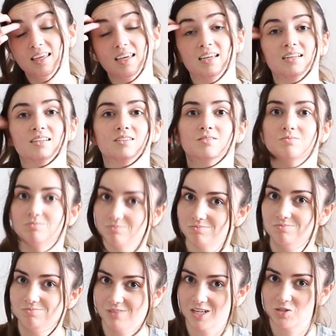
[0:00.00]

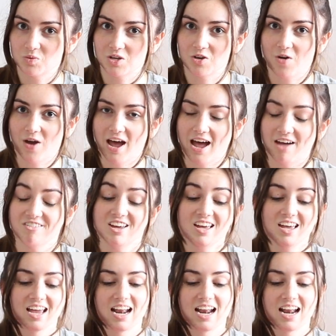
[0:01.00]
then that's what you have.